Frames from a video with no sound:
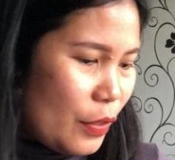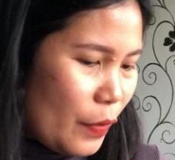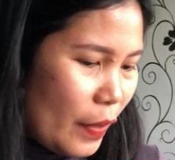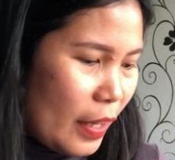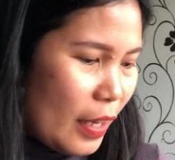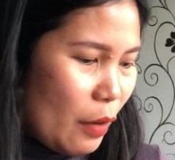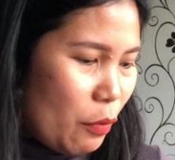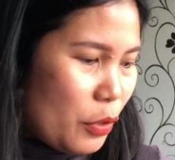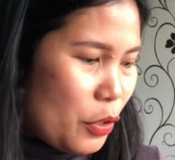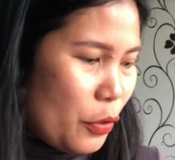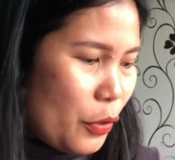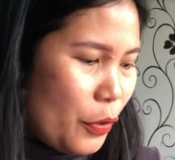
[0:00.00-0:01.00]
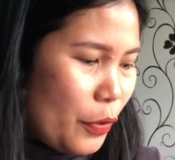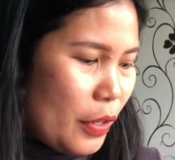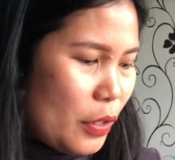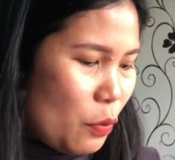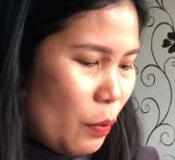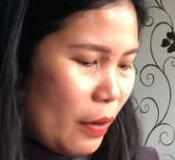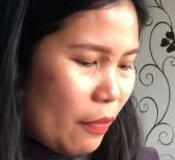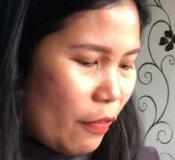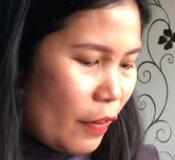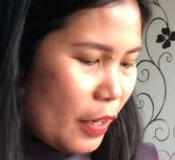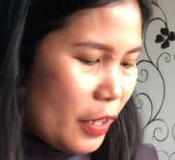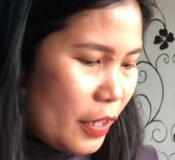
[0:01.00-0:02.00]
I think I will show you this one
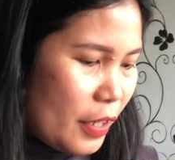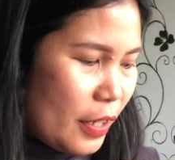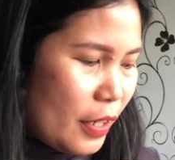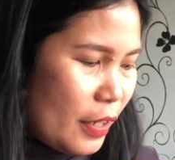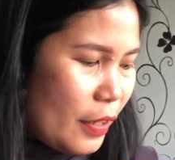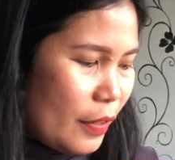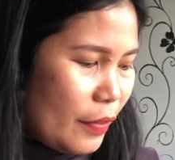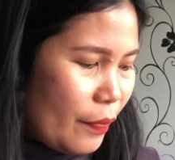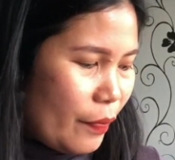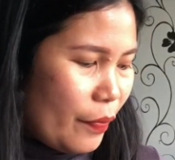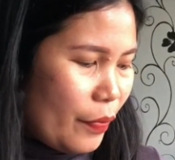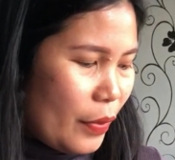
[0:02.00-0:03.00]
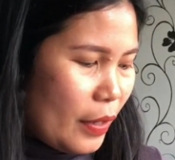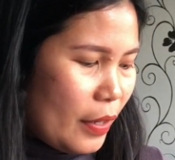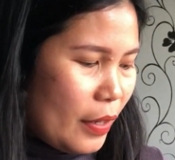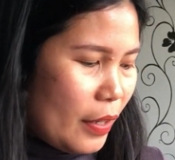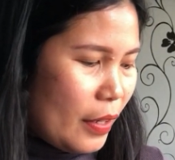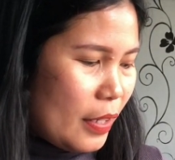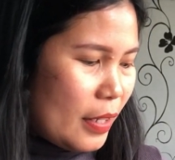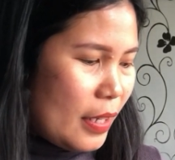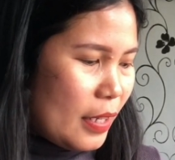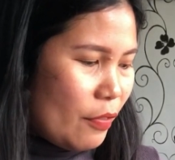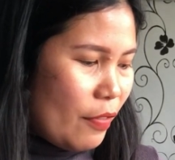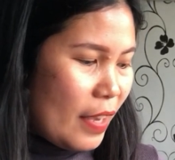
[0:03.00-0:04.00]
first. This
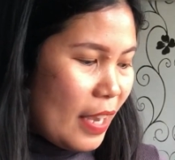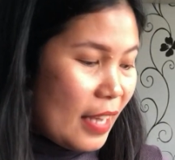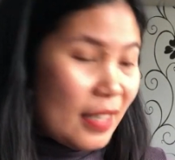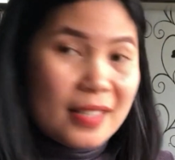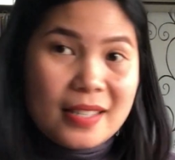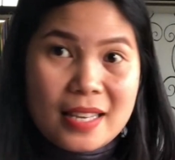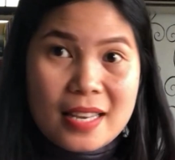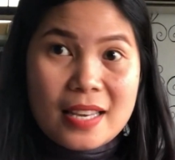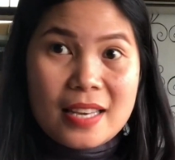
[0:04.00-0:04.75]
is VNC.